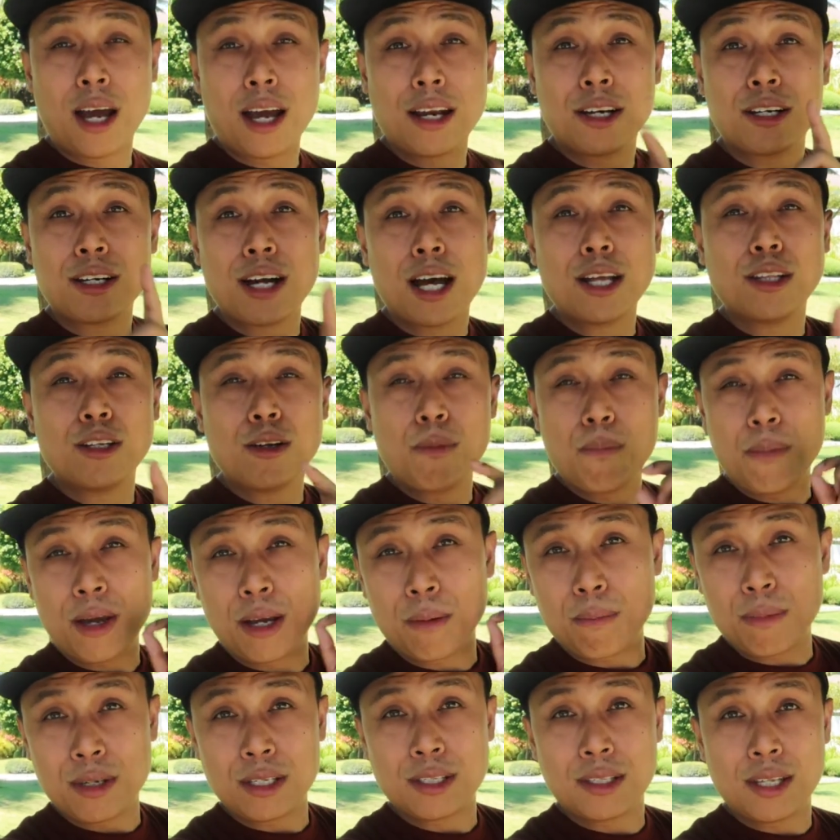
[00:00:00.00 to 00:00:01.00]
I'd rather
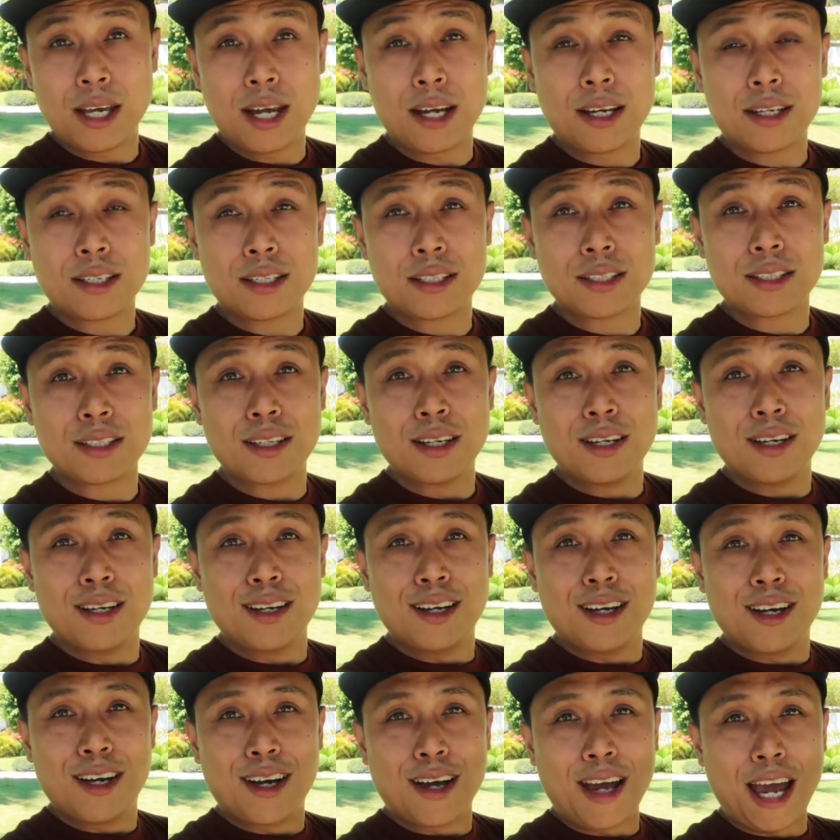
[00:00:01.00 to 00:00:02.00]
make mistakes
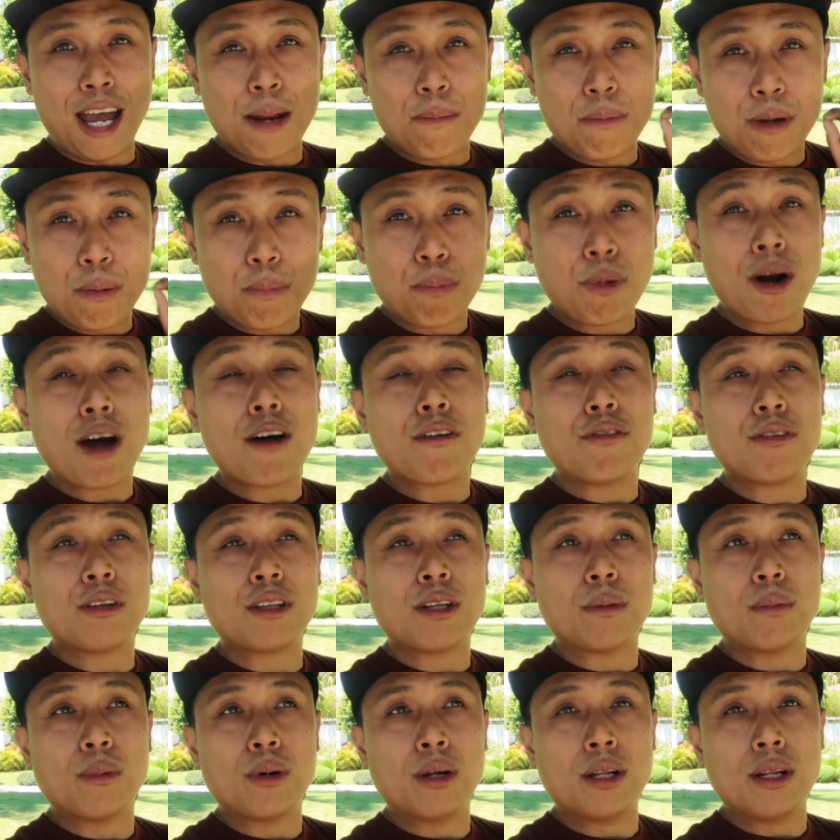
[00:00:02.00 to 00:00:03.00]
and be
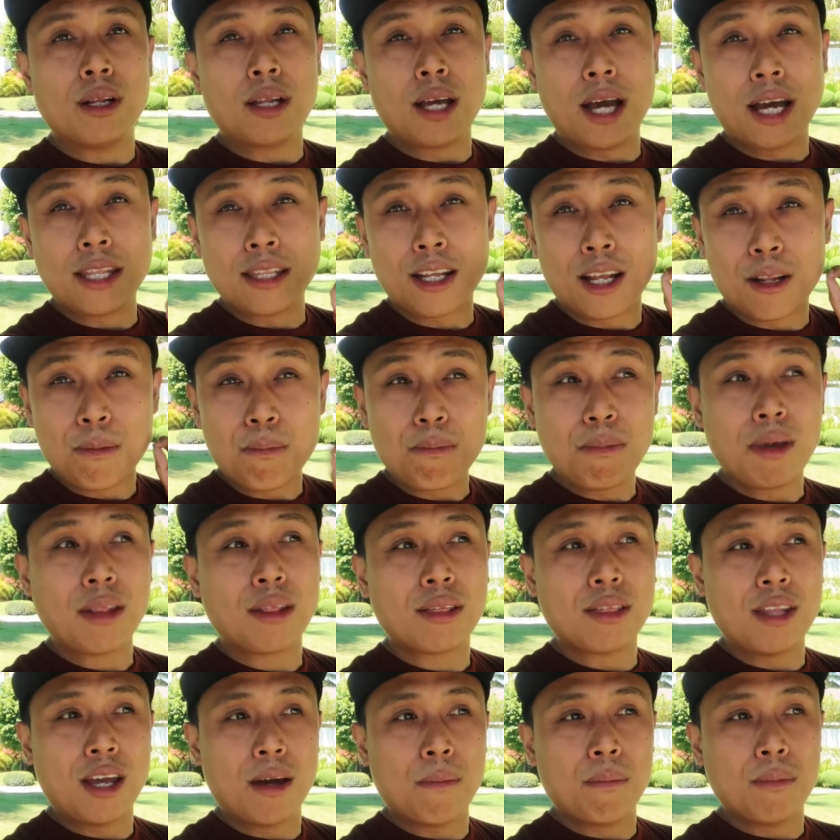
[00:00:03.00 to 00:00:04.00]
profitable and
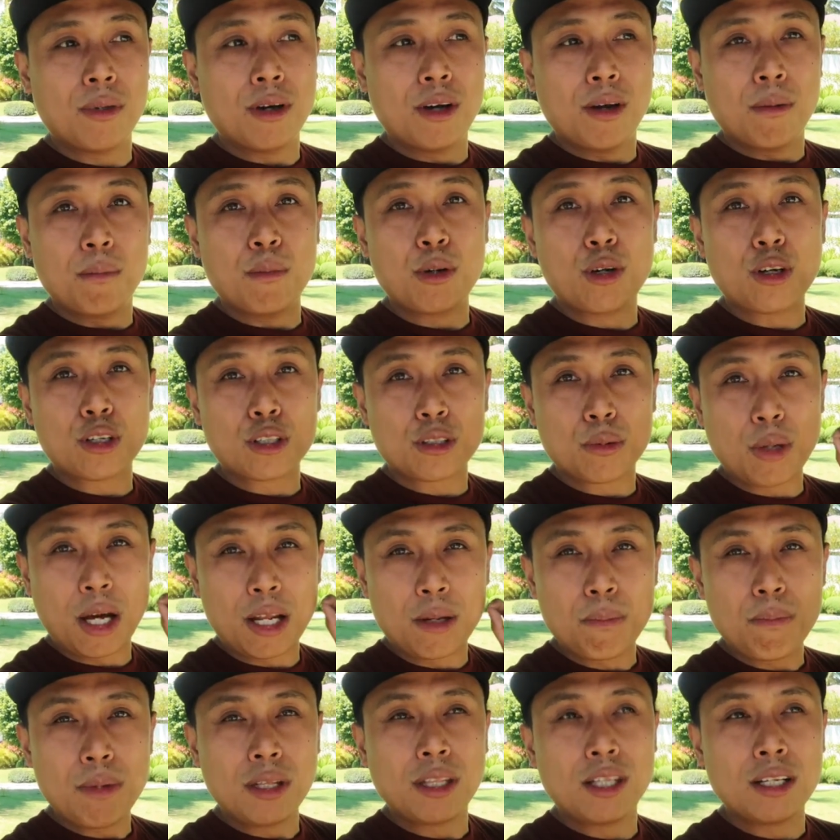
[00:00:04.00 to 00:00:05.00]
admit them, because
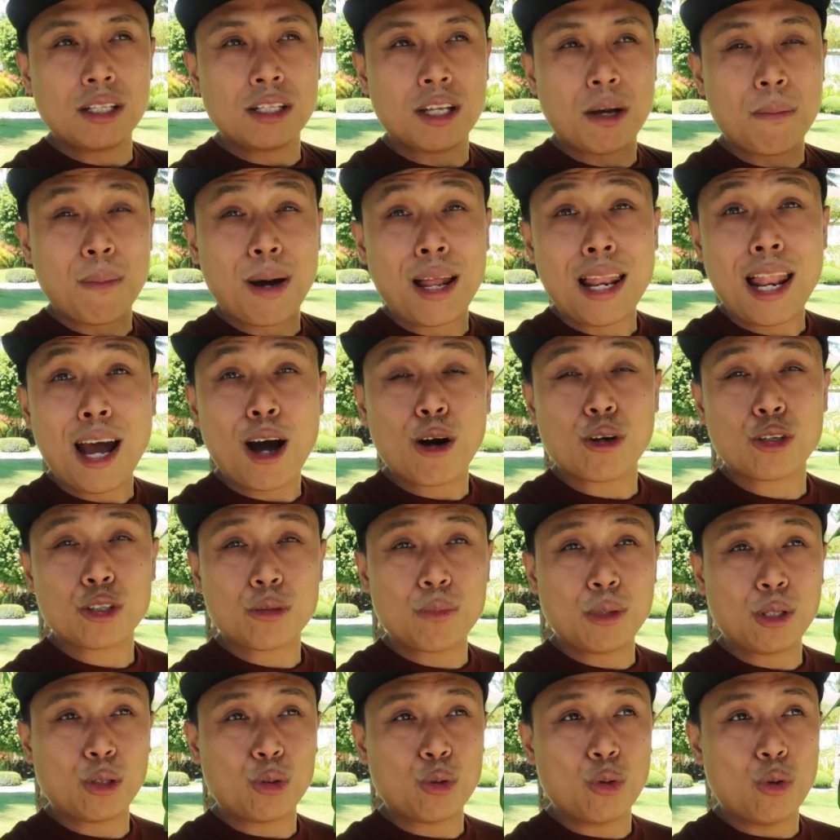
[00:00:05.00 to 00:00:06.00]
admitting them allows
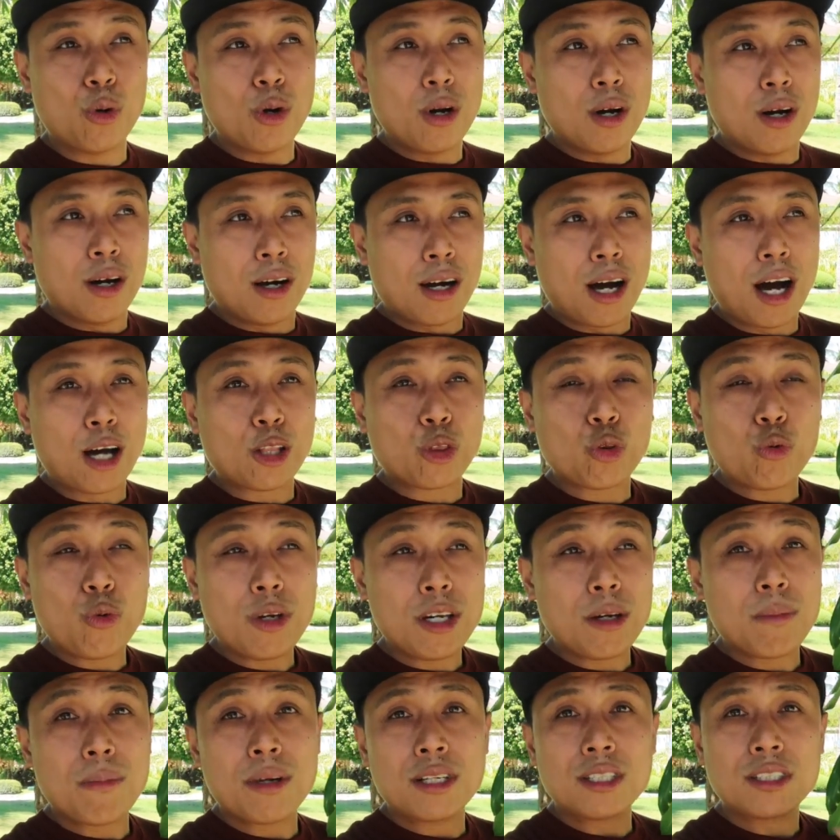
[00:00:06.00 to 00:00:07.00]
me to
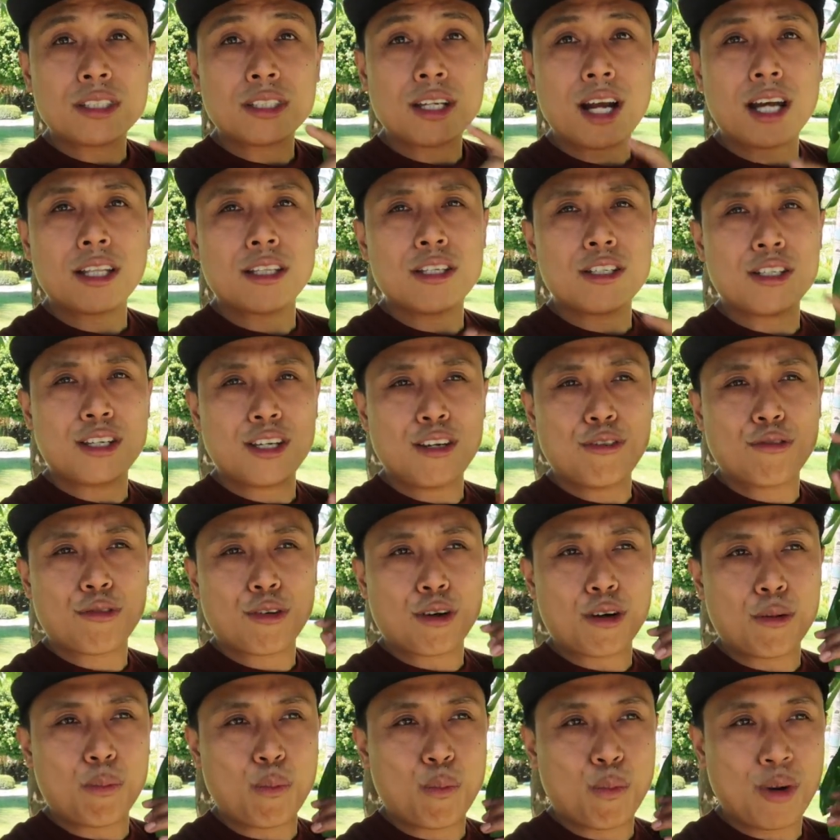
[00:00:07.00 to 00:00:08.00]
tweak my strategy
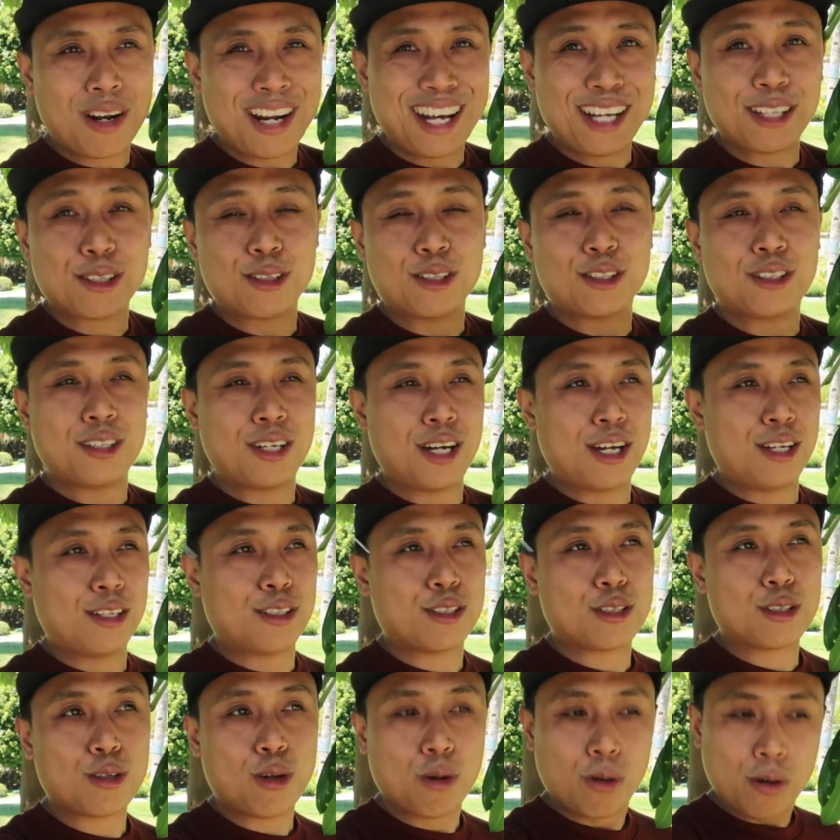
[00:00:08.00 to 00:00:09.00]
for later
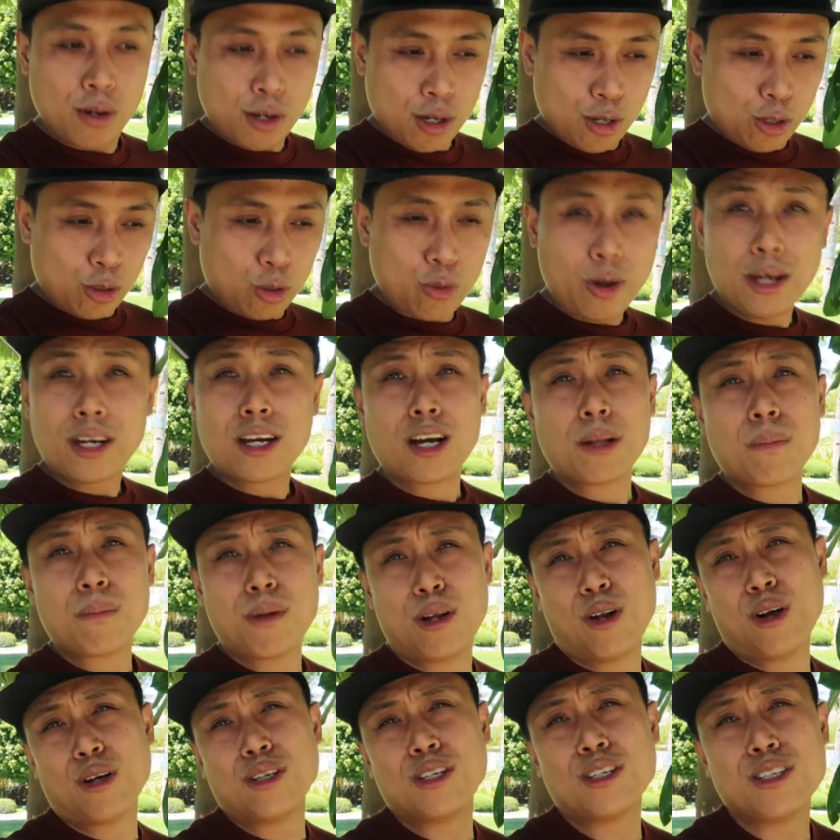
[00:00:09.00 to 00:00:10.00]
trades. So do I cut my
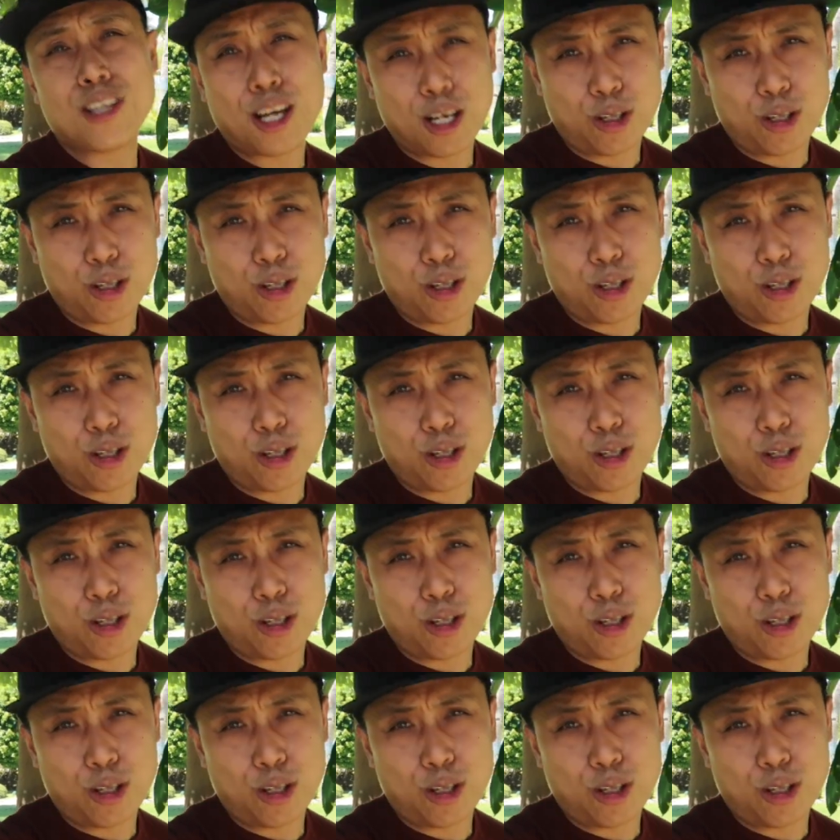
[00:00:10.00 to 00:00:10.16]
losses?